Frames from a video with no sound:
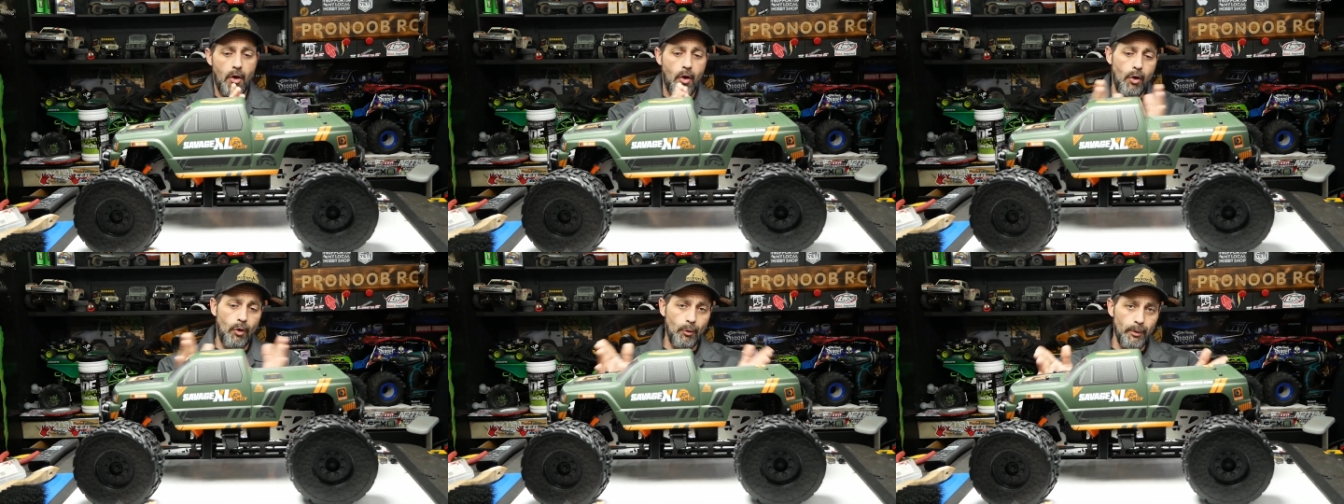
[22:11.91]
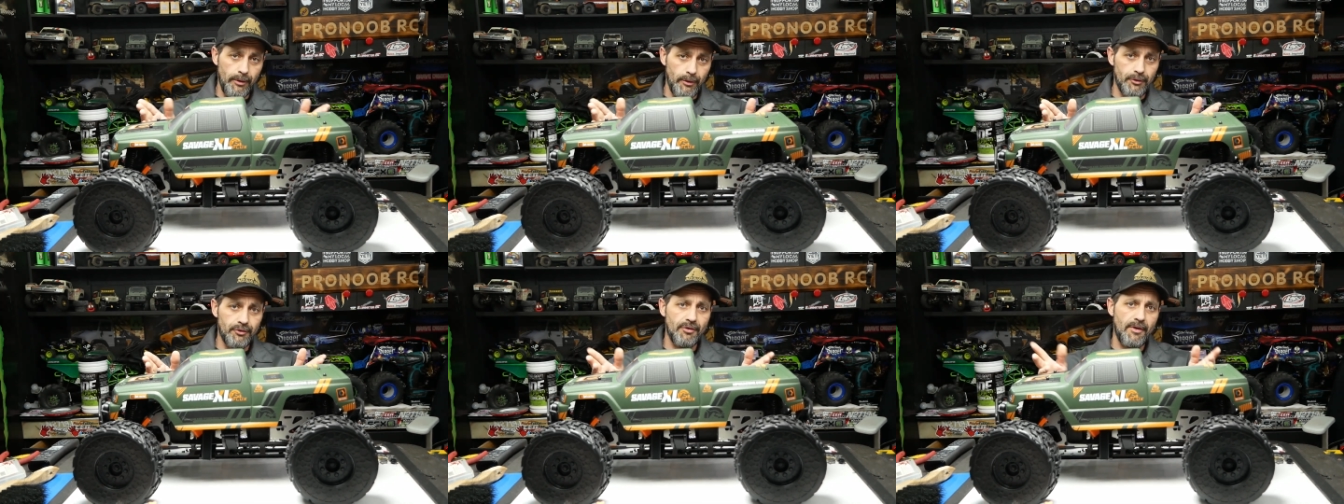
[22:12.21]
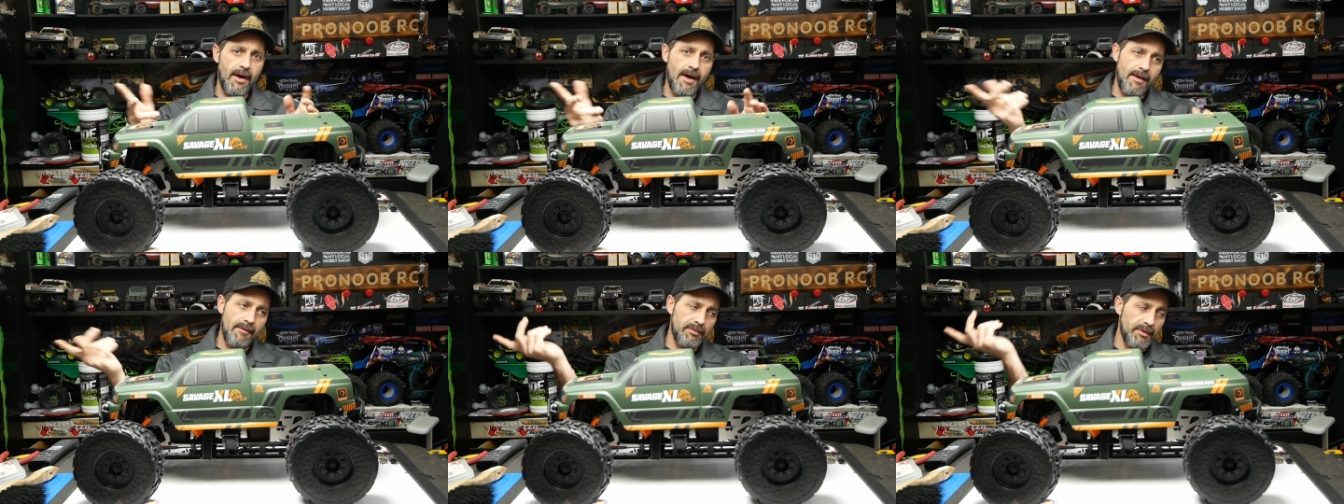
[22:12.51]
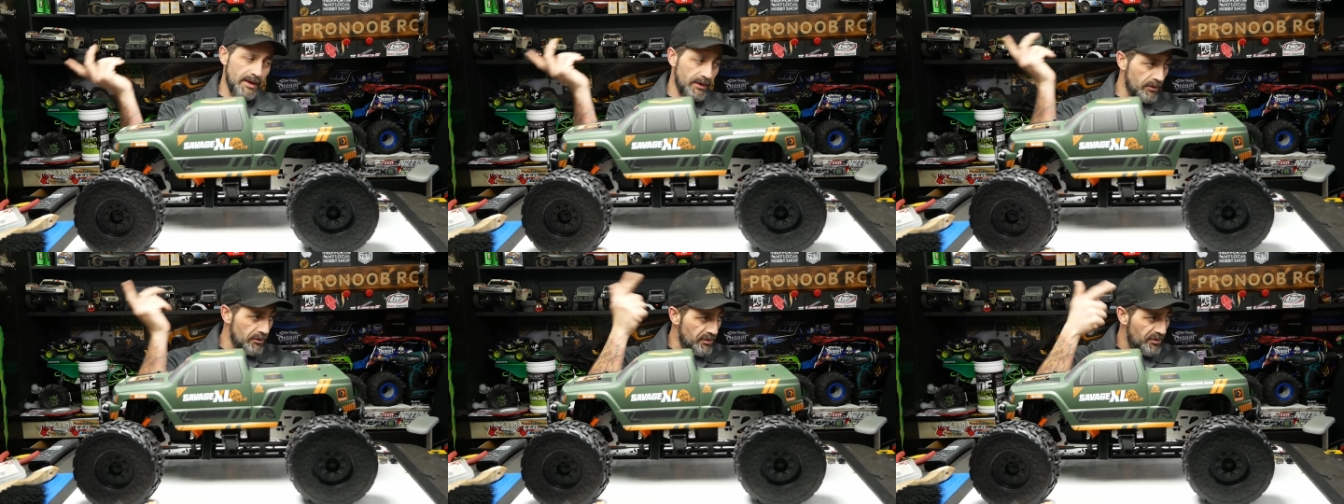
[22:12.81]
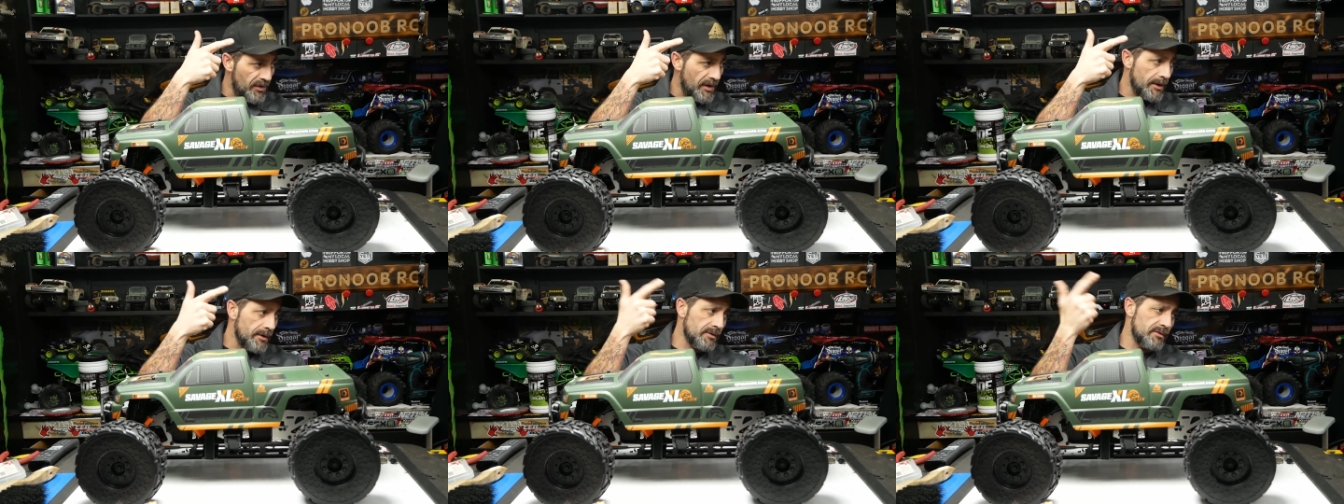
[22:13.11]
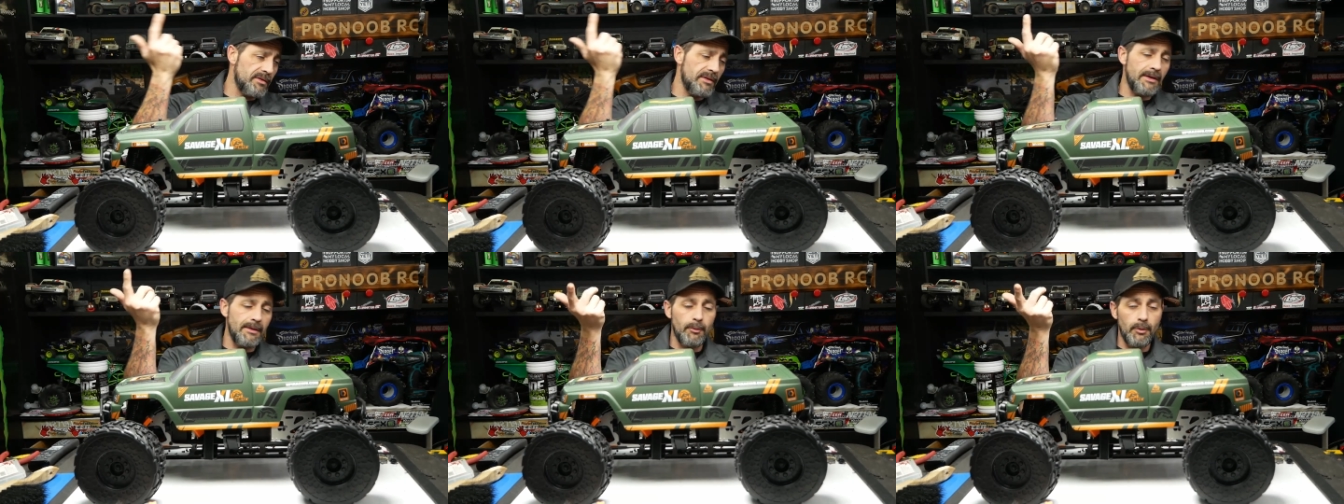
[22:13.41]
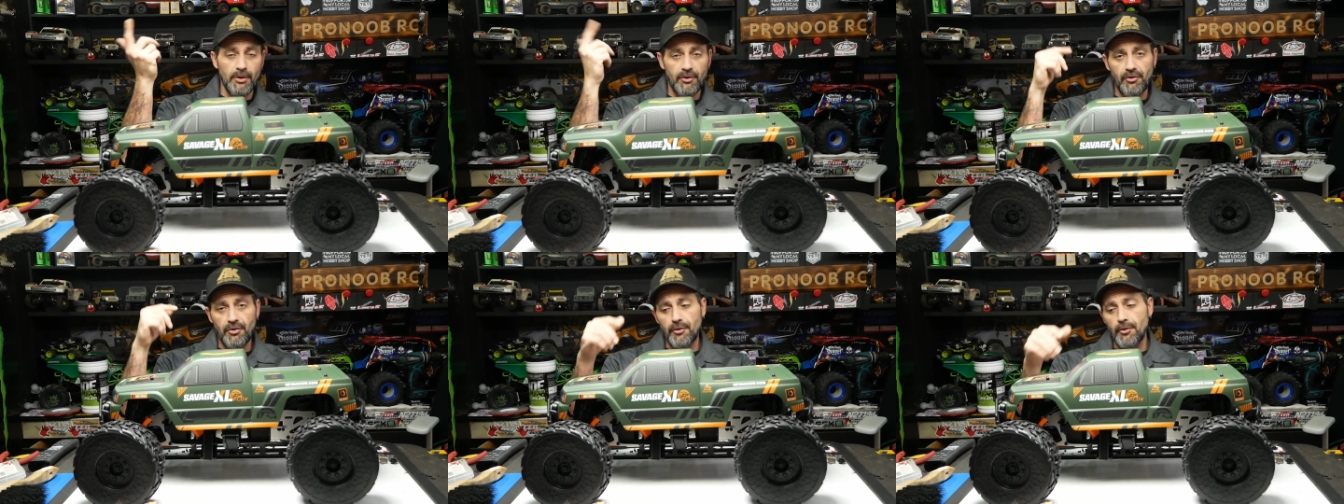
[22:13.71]
all-wheel drive like the Fire Team,
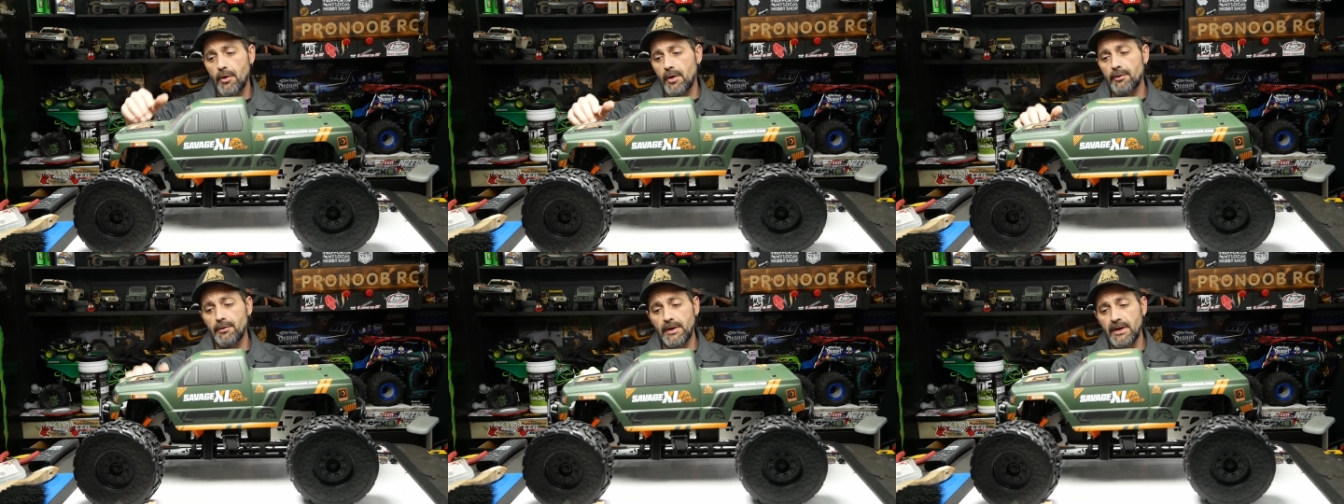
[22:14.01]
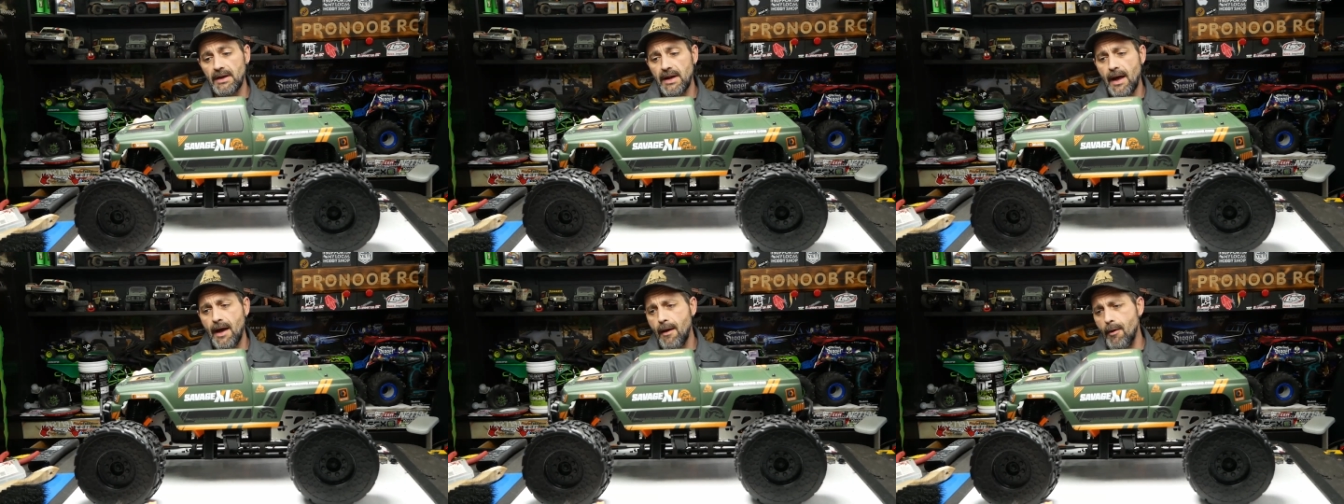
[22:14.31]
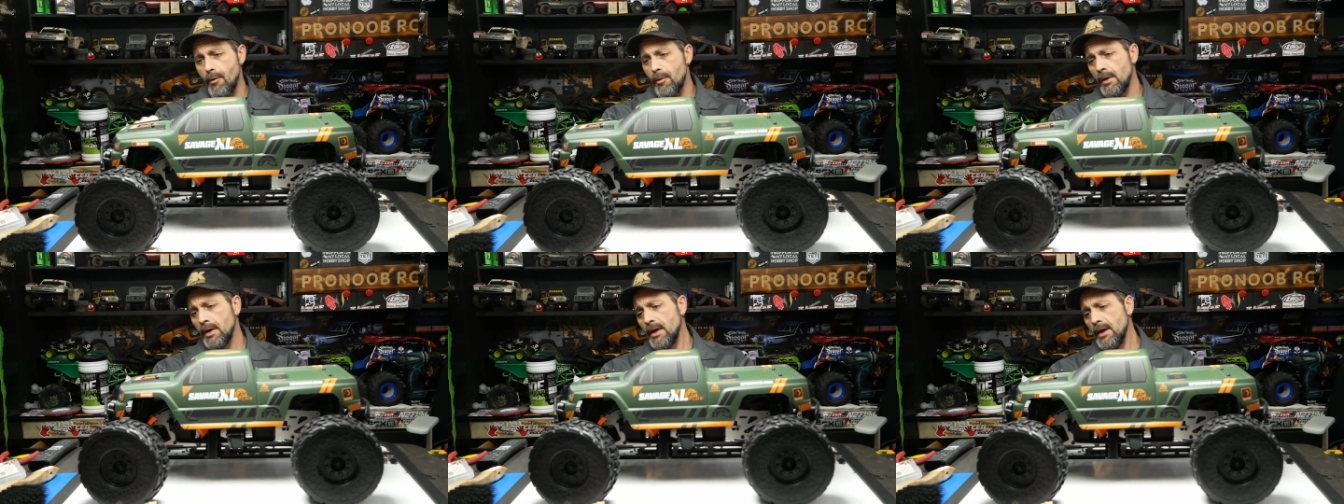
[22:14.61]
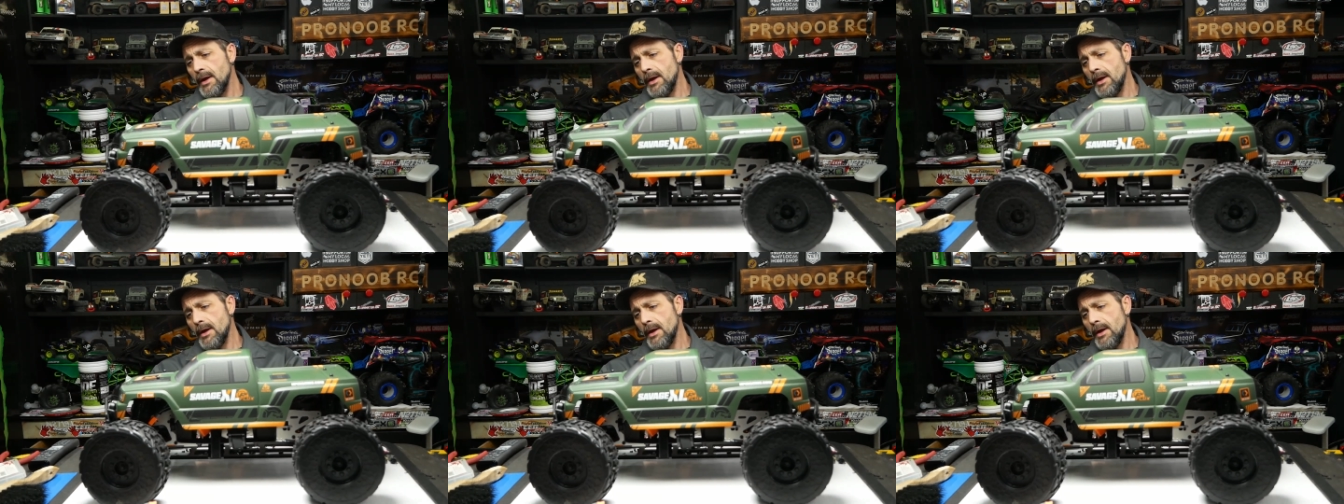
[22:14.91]
which they're on right now.